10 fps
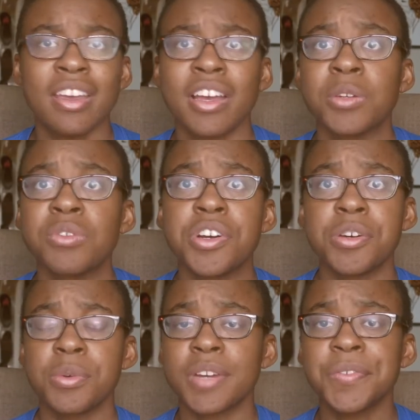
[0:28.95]
I don't
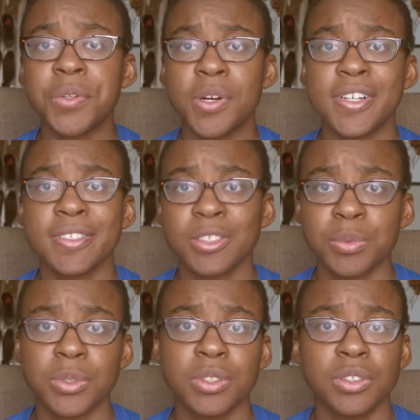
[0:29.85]
know wherever you are in
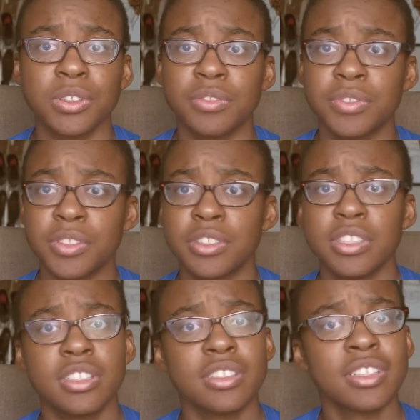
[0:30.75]
this world, if you're
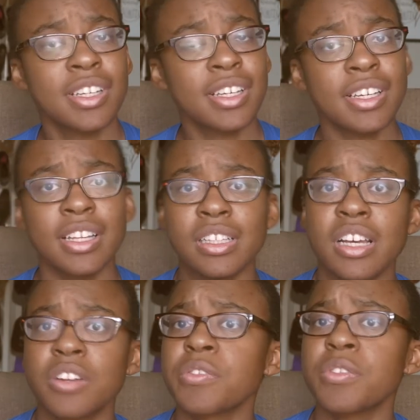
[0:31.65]
in
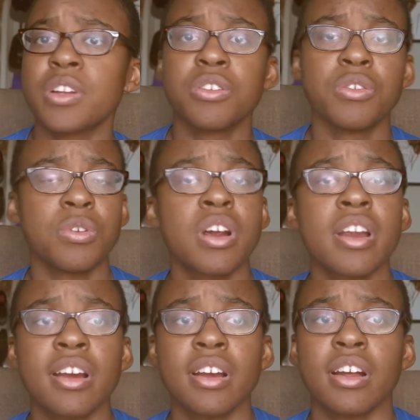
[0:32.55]
Atlanta or if you're in New
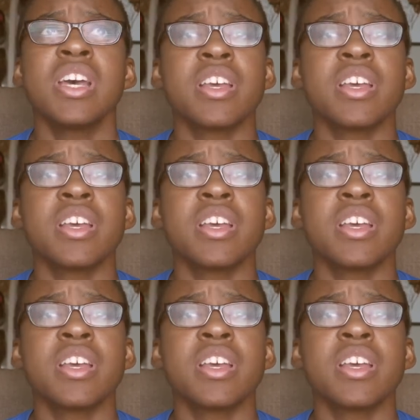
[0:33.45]
York.